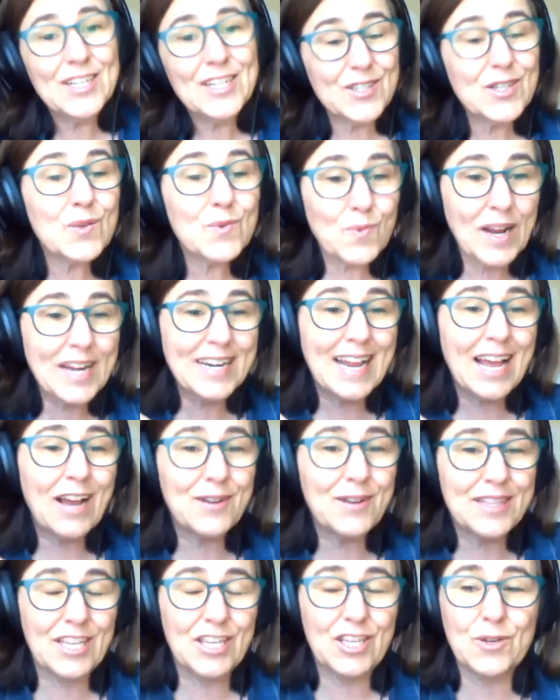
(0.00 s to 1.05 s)
Do you know, right
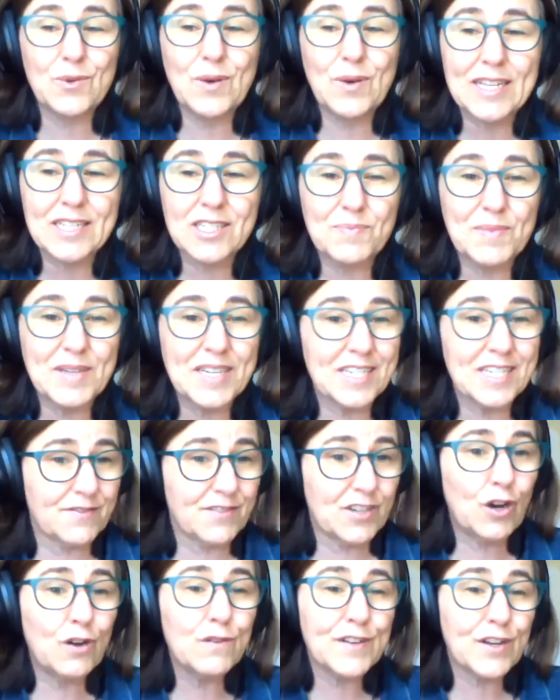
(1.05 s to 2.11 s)
now in the US, because
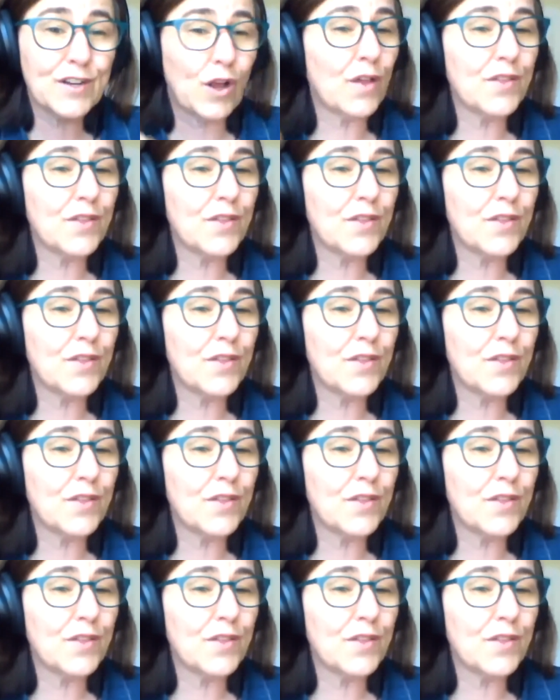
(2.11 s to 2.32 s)
of COVID,